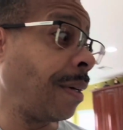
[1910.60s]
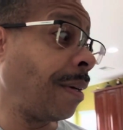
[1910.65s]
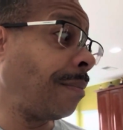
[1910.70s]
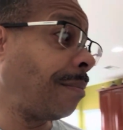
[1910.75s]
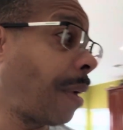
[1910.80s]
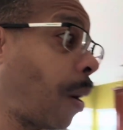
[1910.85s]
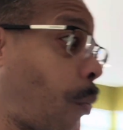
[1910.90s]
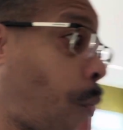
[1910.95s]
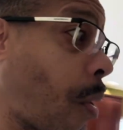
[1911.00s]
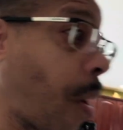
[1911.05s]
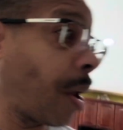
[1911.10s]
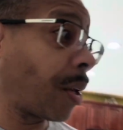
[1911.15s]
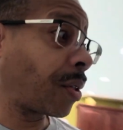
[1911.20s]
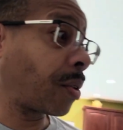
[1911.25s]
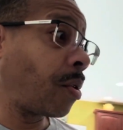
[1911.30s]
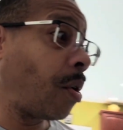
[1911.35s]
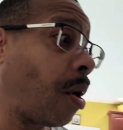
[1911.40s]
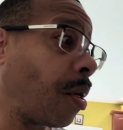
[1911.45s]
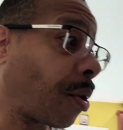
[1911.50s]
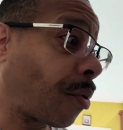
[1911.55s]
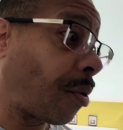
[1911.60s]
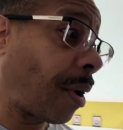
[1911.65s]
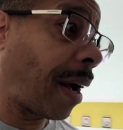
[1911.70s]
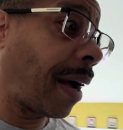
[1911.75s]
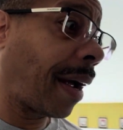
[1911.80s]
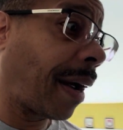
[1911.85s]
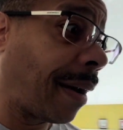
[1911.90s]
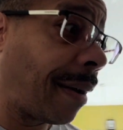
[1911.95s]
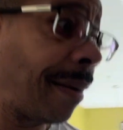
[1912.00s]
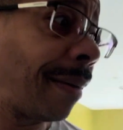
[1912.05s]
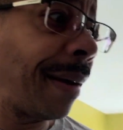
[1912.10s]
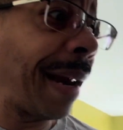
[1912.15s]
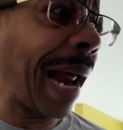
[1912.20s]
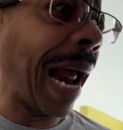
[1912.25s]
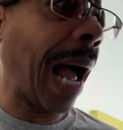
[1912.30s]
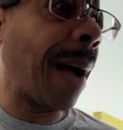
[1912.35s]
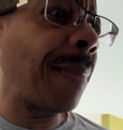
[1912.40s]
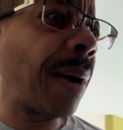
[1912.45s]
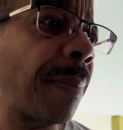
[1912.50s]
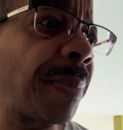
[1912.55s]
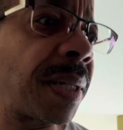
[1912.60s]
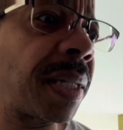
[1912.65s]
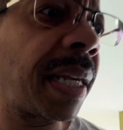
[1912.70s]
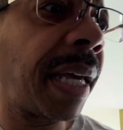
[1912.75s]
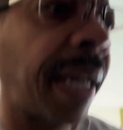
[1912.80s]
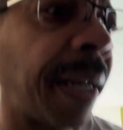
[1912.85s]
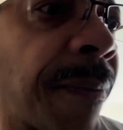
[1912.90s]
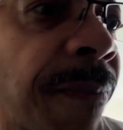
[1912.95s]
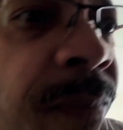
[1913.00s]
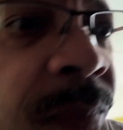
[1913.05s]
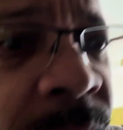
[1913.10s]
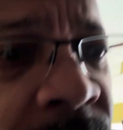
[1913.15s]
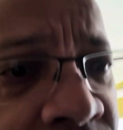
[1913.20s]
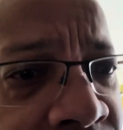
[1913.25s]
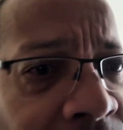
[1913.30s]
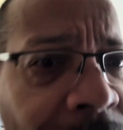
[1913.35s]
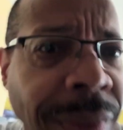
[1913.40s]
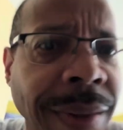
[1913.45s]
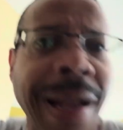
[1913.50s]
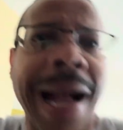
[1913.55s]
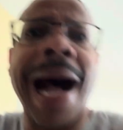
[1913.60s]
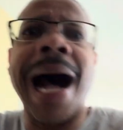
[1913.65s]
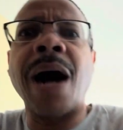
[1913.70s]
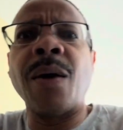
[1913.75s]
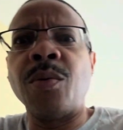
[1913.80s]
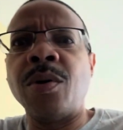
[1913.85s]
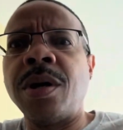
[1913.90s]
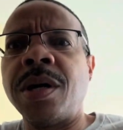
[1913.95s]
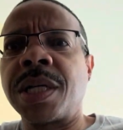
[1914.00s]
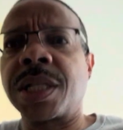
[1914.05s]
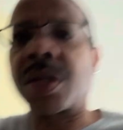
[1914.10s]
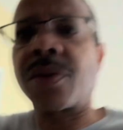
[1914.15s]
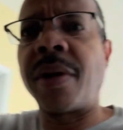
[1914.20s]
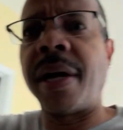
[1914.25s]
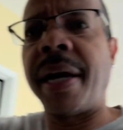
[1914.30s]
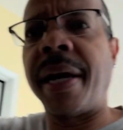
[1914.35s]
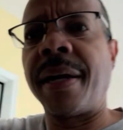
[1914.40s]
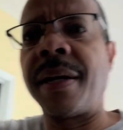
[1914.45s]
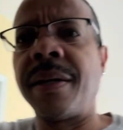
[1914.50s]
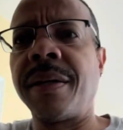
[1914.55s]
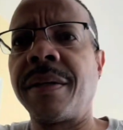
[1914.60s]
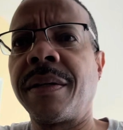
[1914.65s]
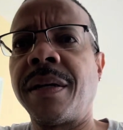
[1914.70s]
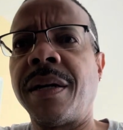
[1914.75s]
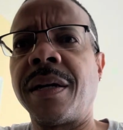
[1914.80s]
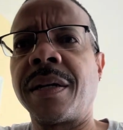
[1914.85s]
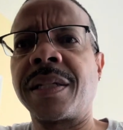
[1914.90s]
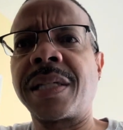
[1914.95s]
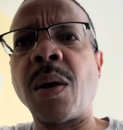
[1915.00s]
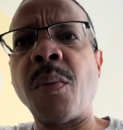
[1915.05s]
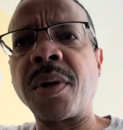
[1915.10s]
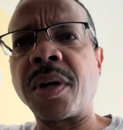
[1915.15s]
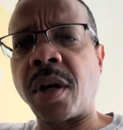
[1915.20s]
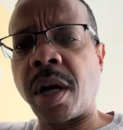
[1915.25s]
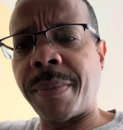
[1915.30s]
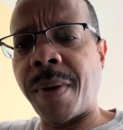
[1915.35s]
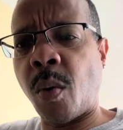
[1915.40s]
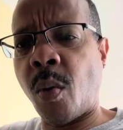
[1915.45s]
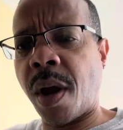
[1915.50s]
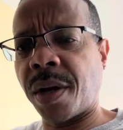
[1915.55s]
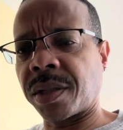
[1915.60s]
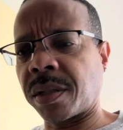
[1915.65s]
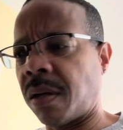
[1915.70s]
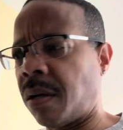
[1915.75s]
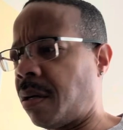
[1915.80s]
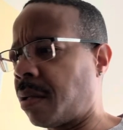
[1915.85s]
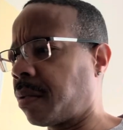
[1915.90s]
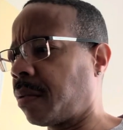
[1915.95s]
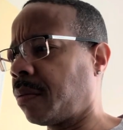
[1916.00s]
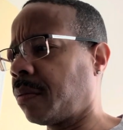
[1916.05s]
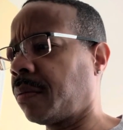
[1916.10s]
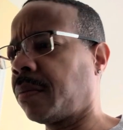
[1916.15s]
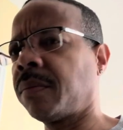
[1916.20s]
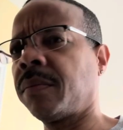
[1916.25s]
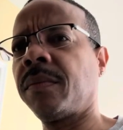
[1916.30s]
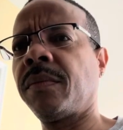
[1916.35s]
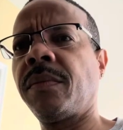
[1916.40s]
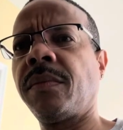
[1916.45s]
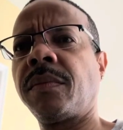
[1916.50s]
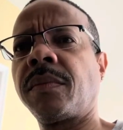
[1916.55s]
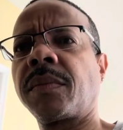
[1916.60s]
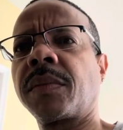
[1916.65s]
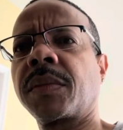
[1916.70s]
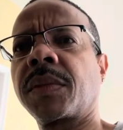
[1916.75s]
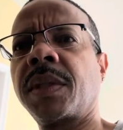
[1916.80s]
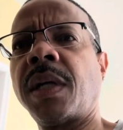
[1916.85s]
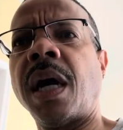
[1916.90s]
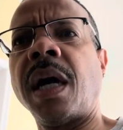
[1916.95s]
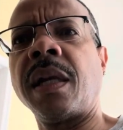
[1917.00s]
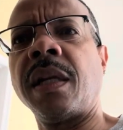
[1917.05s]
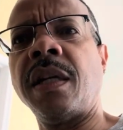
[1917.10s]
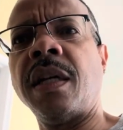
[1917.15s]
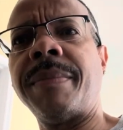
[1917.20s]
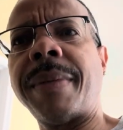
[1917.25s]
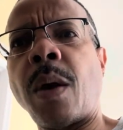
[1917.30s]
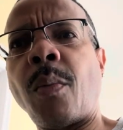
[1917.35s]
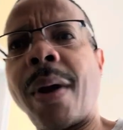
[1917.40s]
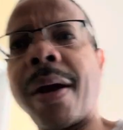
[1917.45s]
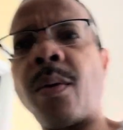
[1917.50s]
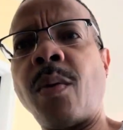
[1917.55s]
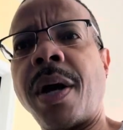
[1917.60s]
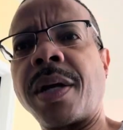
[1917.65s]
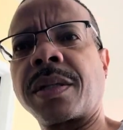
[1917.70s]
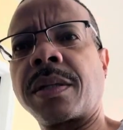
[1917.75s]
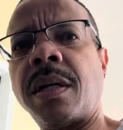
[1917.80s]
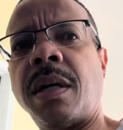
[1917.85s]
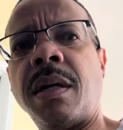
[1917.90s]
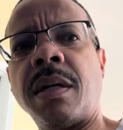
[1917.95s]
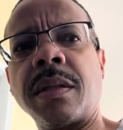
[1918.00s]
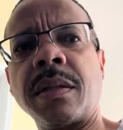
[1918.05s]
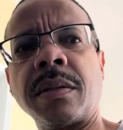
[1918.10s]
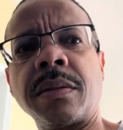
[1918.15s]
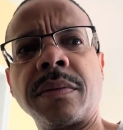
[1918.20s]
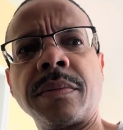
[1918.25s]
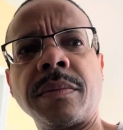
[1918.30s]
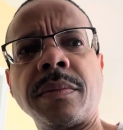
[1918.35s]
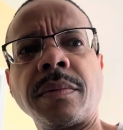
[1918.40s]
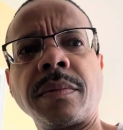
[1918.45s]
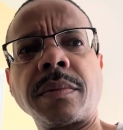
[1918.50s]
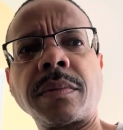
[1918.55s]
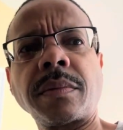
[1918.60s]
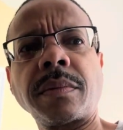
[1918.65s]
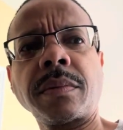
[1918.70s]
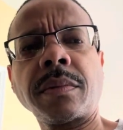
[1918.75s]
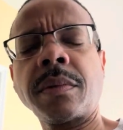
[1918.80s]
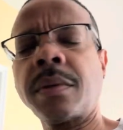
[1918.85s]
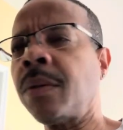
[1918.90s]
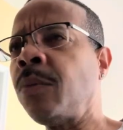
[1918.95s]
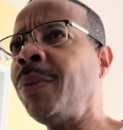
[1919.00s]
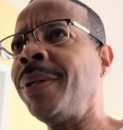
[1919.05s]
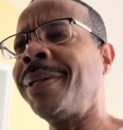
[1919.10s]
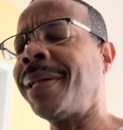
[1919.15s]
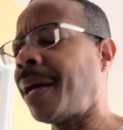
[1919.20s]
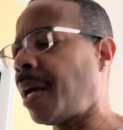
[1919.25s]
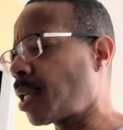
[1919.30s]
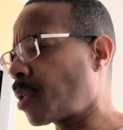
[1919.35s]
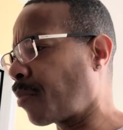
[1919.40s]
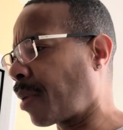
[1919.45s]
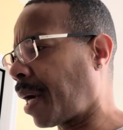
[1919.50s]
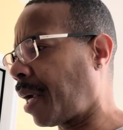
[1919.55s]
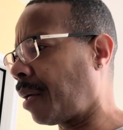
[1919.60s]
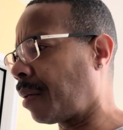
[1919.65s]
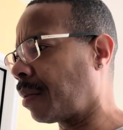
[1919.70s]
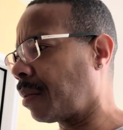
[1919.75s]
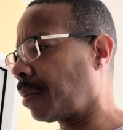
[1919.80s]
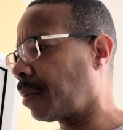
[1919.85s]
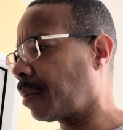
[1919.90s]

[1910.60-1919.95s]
I'm washcloth crying. Now I'm upset. I was crying because I want to hurt my washcloth. I love my white washcloth. The now it's brown.